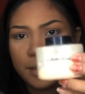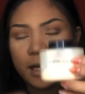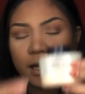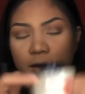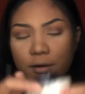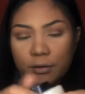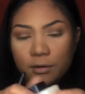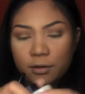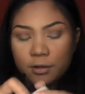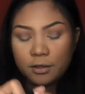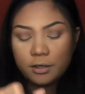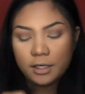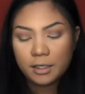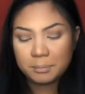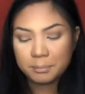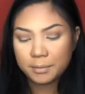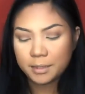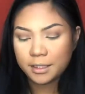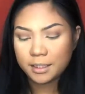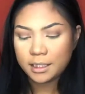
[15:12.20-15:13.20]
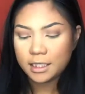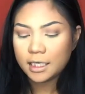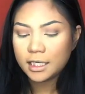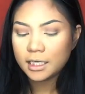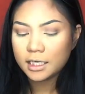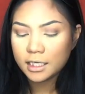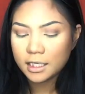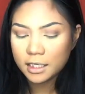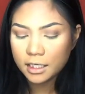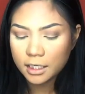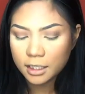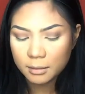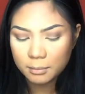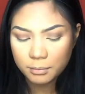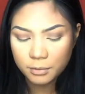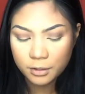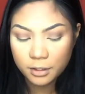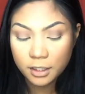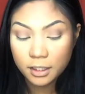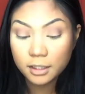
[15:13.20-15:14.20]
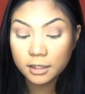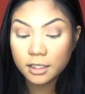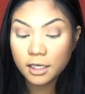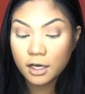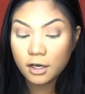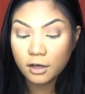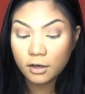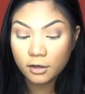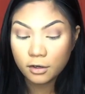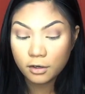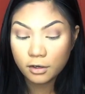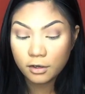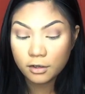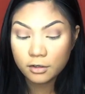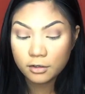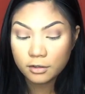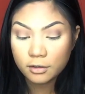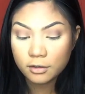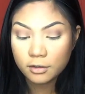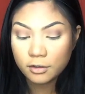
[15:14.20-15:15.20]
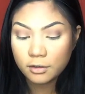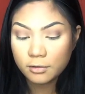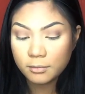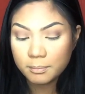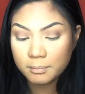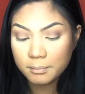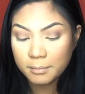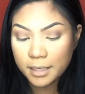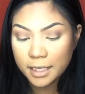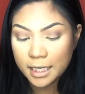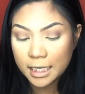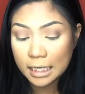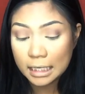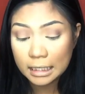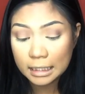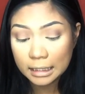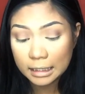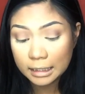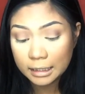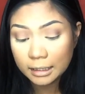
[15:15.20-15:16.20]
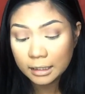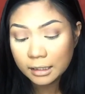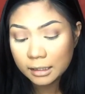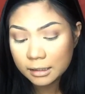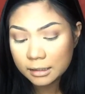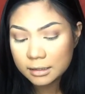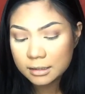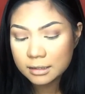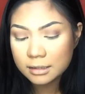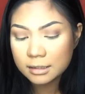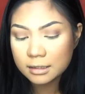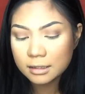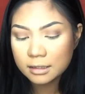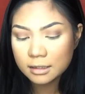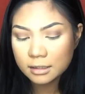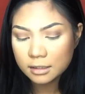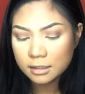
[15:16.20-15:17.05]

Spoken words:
powder in banana and putting that on my lids.